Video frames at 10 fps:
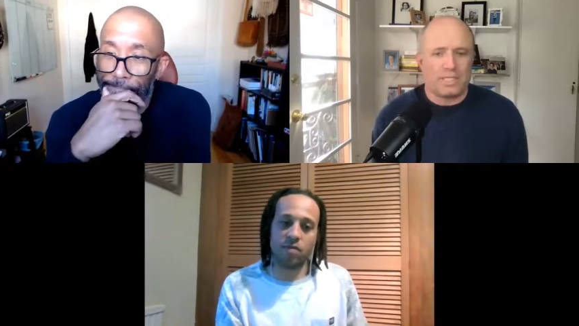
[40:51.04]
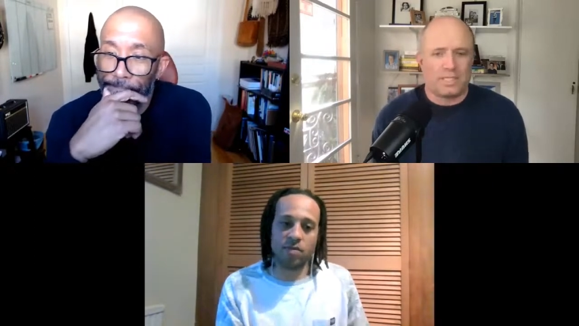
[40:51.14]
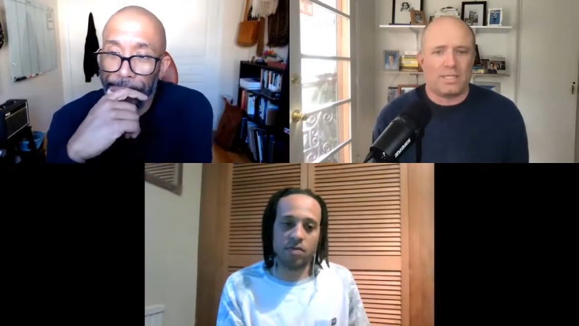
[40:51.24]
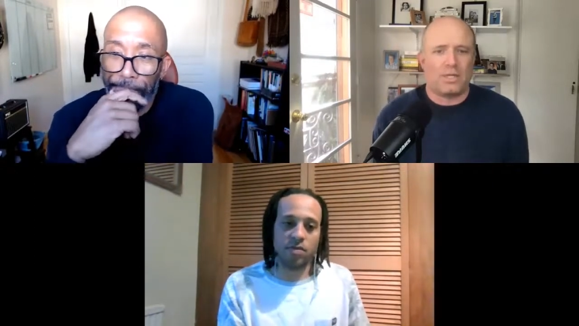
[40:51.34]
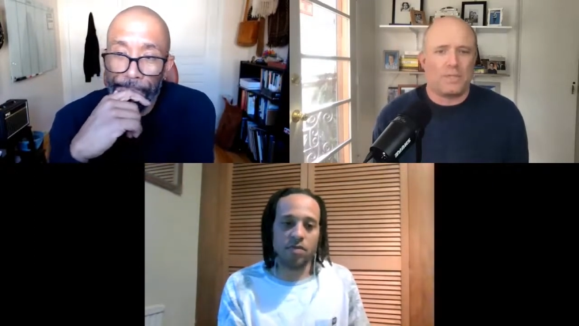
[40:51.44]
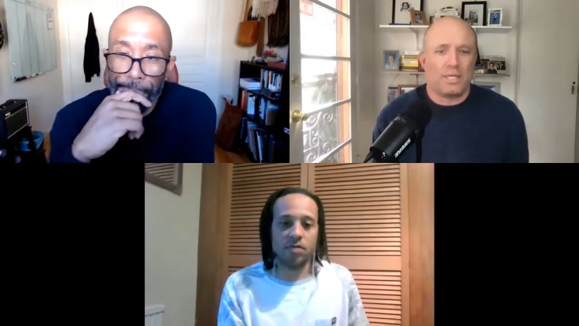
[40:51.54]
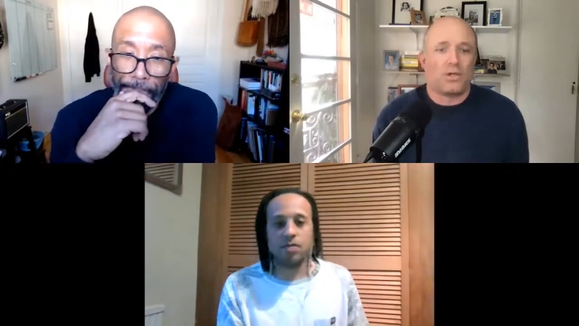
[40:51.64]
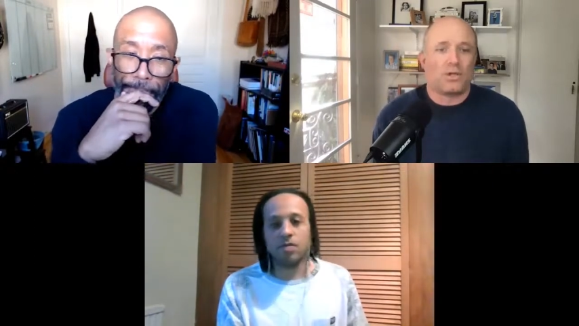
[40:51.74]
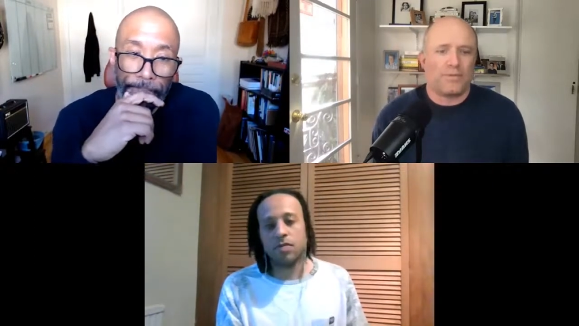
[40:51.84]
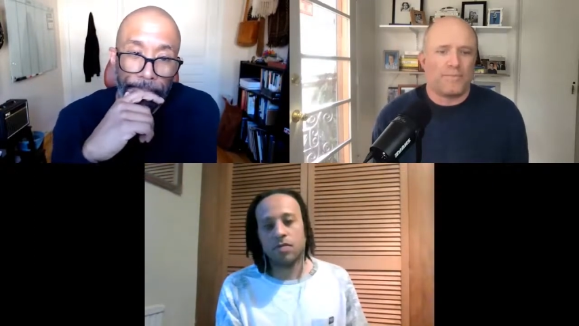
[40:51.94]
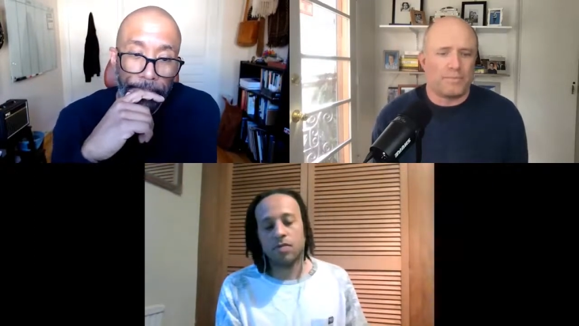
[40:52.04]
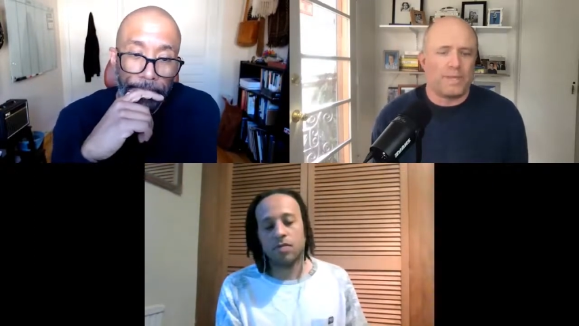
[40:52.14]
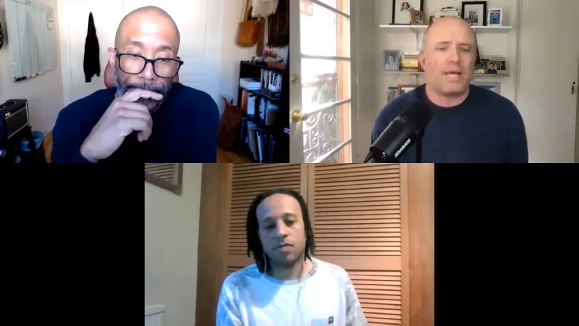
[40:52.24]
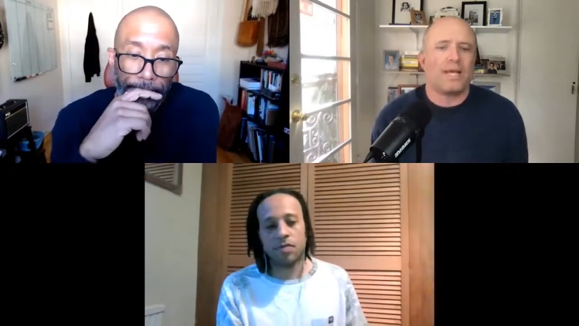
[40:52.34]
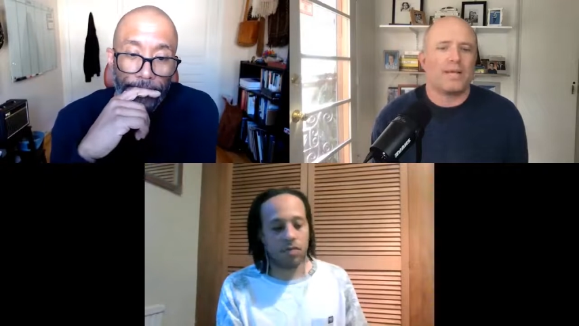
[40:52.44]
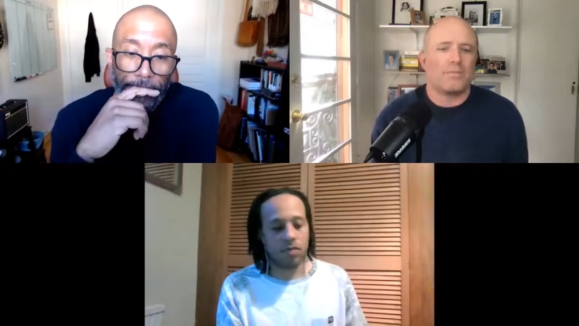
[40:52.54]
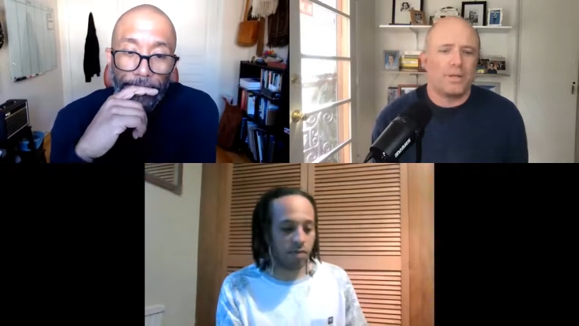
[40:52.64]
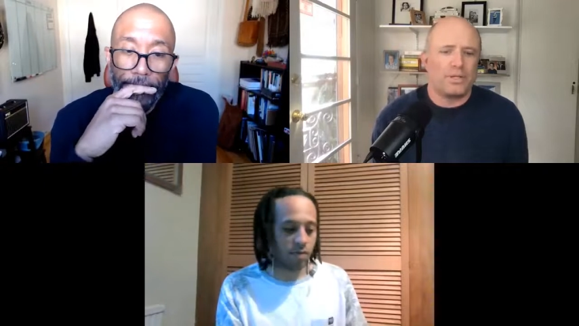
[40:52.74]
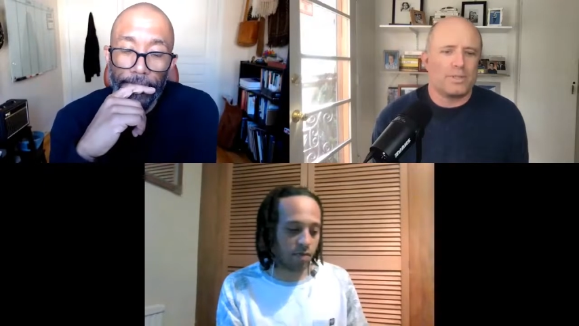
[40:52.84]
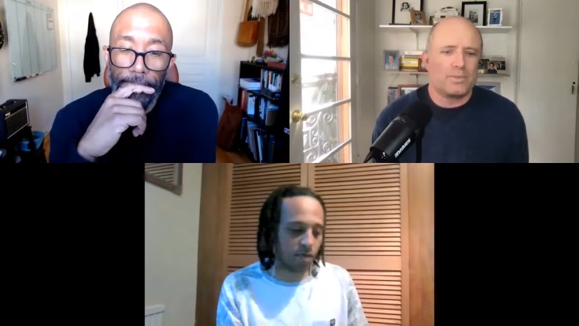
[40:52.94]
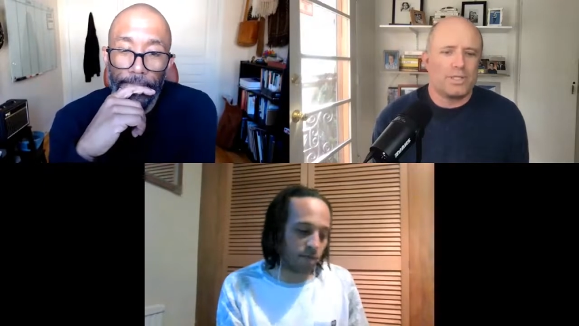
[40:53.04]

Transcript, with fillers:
Speaker 1: means to them and learning from that. And I'm curious,